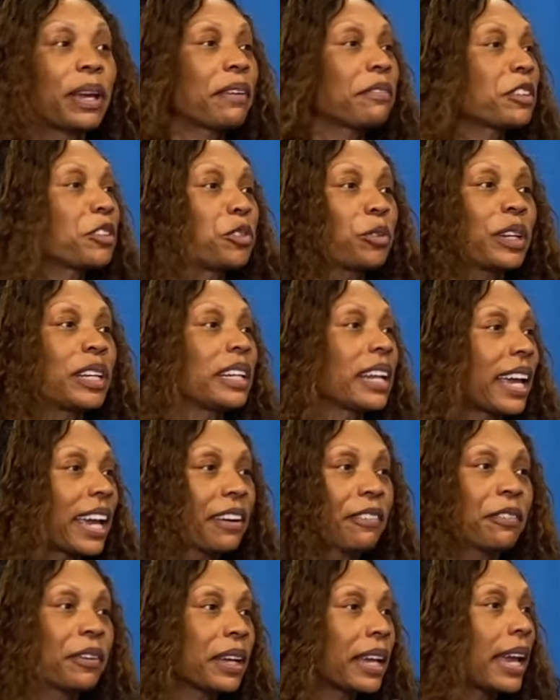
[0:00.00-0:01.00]
have to treat
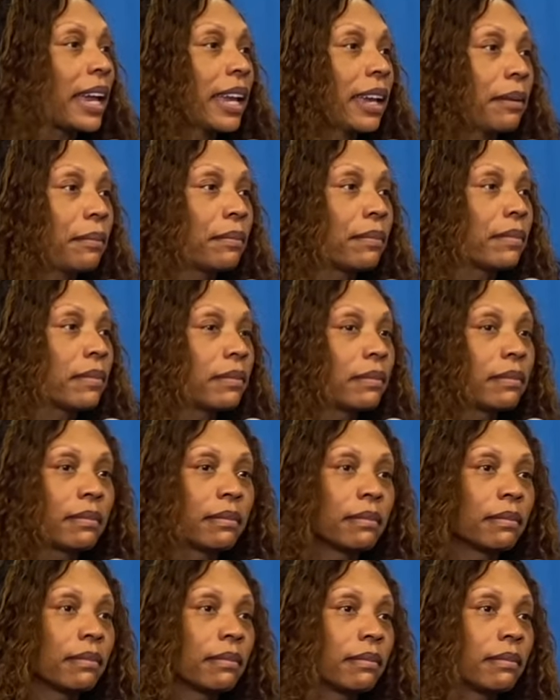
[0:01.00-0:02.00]
every
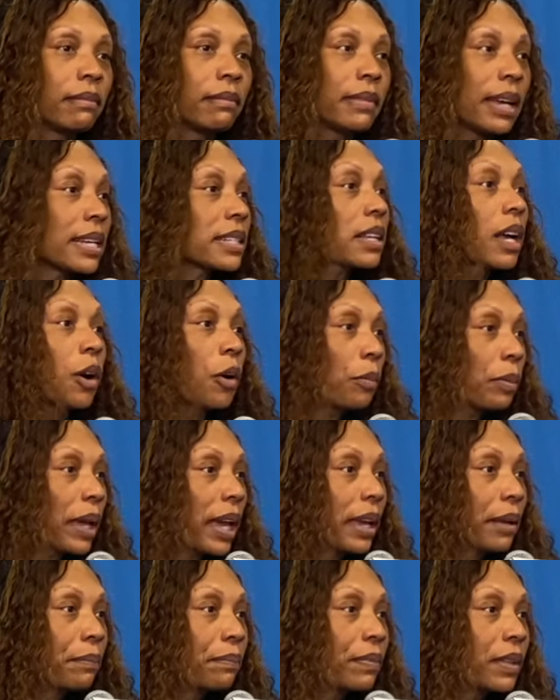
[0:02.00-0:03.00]
game as a home
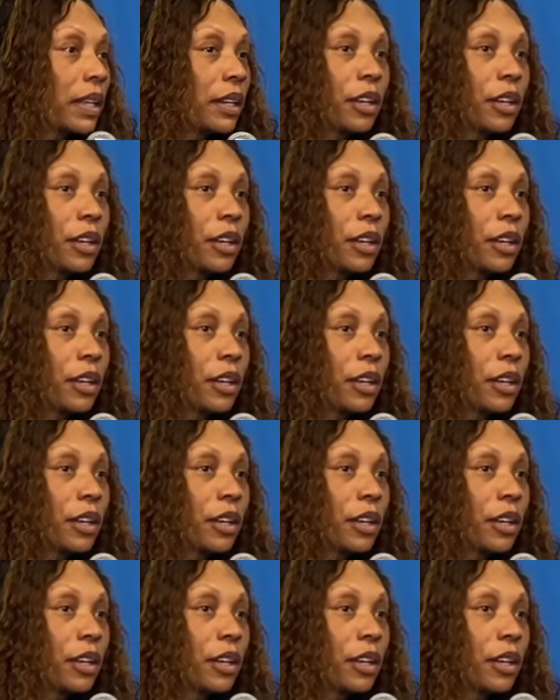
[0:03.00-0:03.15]
game,